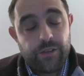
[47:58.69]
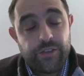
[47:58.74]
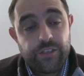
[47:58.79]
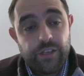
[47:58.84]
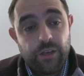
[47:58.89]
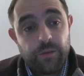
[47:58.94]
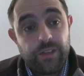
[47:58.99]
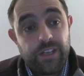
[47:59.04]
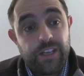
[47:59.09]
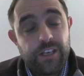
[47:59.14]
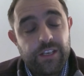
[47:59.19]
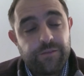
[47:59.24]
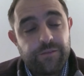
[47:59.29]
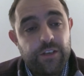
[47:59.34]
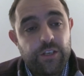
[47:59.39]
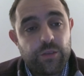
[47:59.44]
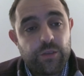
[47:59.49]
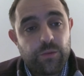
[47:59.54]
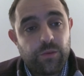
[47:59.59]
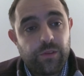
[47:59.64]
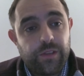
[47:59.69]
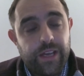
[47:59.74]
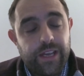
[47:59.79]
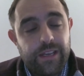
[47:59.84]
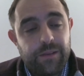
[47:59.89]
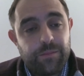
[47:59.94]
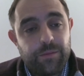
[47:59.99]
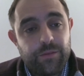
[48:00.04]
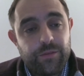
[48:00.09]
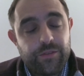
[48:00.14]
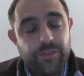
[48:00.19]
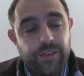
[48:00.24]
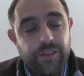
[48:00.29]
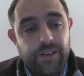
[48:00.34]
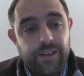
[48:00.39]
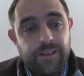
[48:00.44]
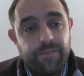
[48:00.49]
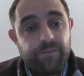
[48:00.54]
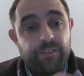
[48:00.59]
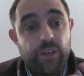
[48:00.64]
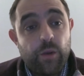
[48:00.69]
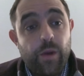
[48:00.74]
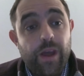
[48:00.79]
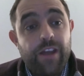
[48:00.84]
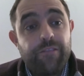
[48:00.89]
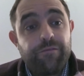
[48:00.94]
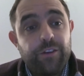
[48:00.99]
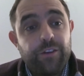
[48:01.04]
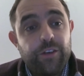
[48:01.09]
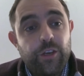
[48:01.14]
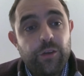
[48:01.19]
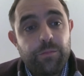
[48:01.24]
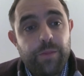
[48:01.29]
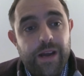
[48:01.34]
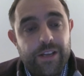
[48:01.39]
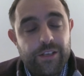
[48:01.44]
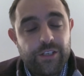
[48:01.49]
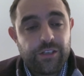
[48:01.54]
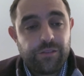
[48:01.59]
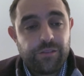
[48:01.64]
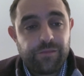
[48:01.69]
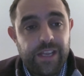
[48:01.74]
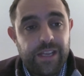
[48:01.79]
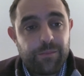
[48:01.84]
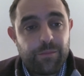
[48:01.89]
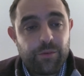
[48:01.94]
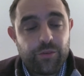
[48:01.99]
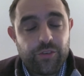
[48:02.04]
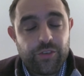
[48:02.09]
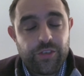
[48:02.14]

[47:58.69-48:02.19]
so the individual labels. So every new batch of label